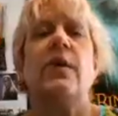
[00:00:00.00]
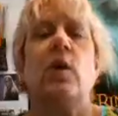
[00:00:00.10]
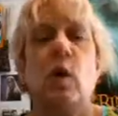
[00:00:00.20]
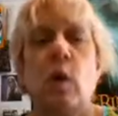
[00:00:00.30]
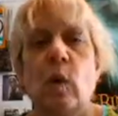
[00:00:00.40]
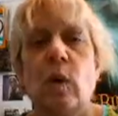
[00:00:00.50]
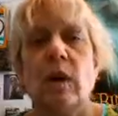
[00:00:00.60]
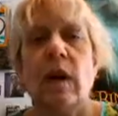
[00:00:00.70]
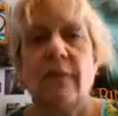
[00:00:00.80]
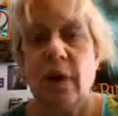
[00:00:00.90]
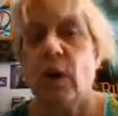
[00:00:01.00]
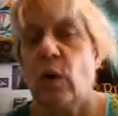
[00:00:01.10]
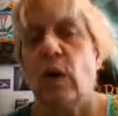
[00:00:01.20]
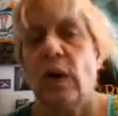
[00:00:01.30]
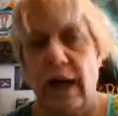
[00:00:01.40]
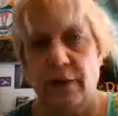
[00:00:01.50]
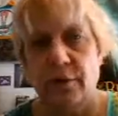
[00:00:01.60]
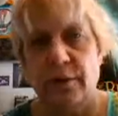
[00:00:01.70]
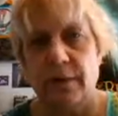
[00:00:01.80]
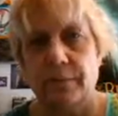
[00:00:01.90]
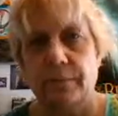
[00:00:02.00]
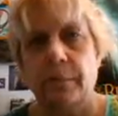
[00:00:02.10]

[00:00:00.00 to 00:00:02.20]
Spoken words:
of cool, very cool hydrogen.